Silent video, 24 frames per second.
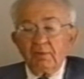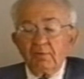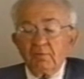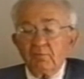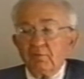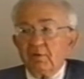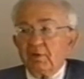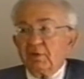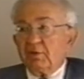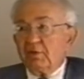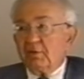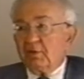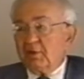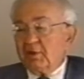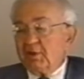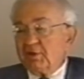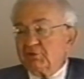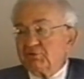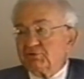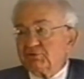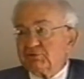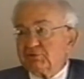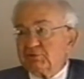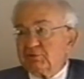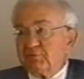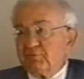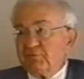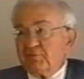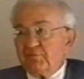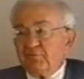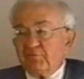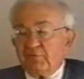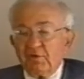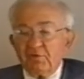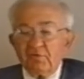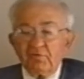regulation of
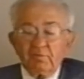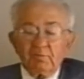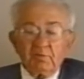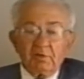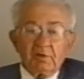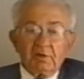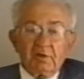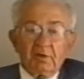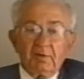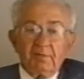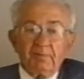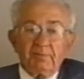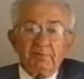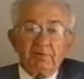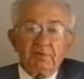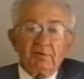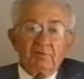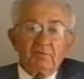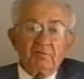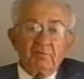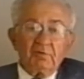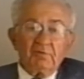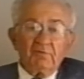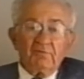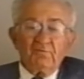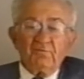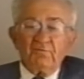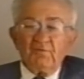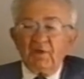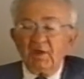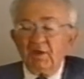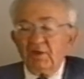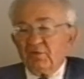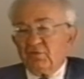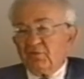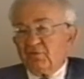investment companies with a
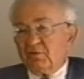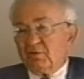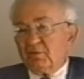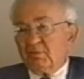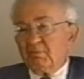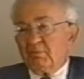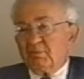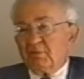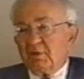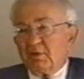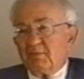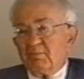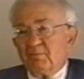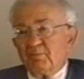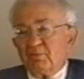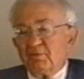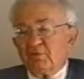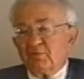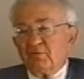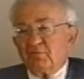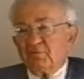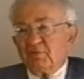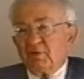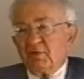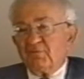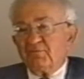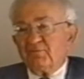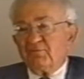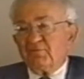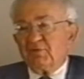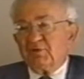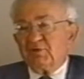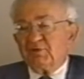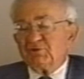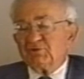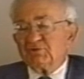vast number of
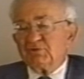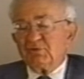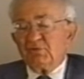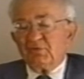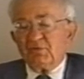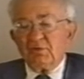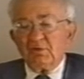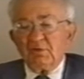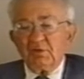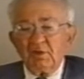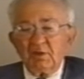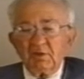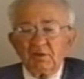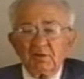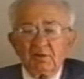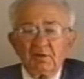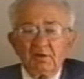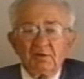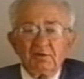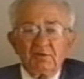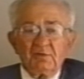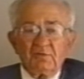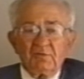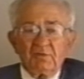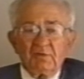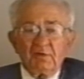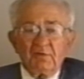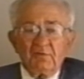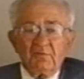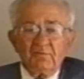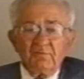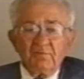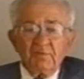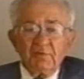definitions and that kind of stuff,